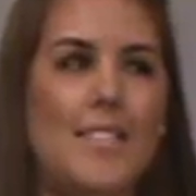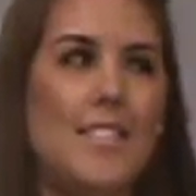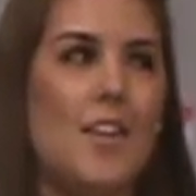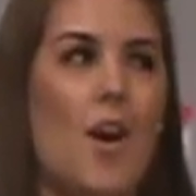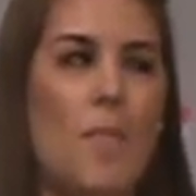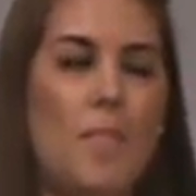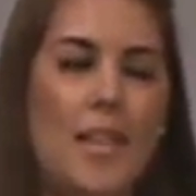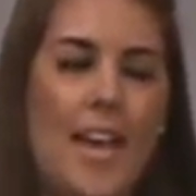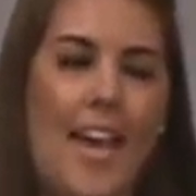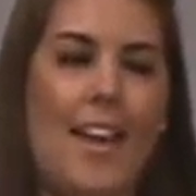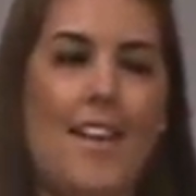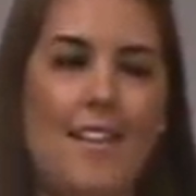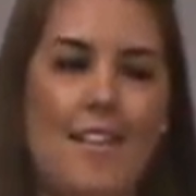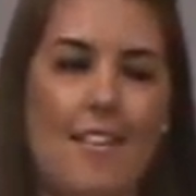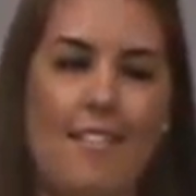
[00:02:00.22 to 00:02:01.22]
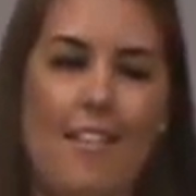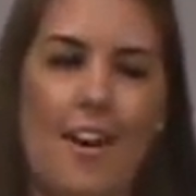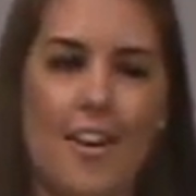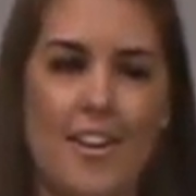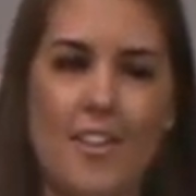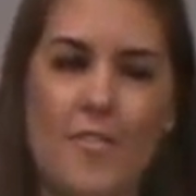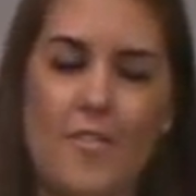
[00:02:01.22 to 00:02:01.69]
it's complicated in a
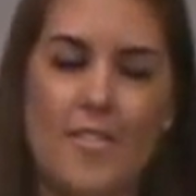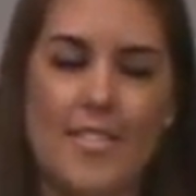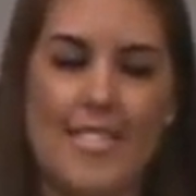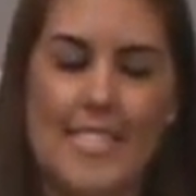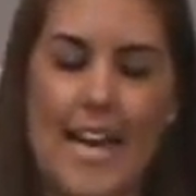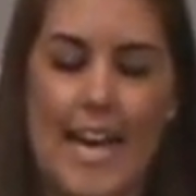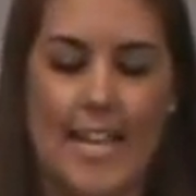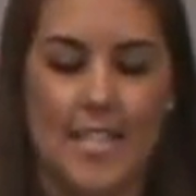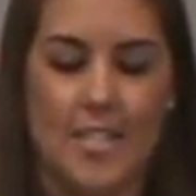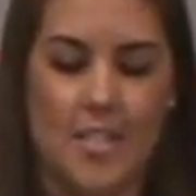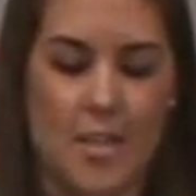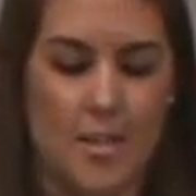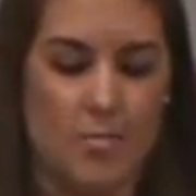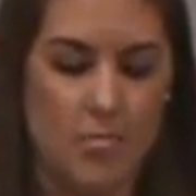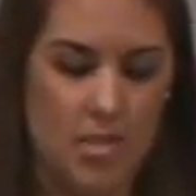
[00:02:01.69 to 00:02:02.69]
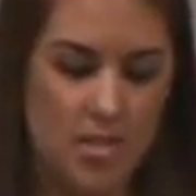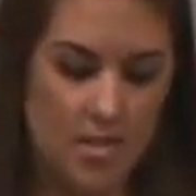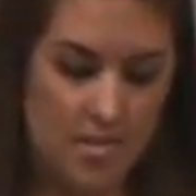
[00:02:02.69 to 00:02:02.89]
lot of different science terms.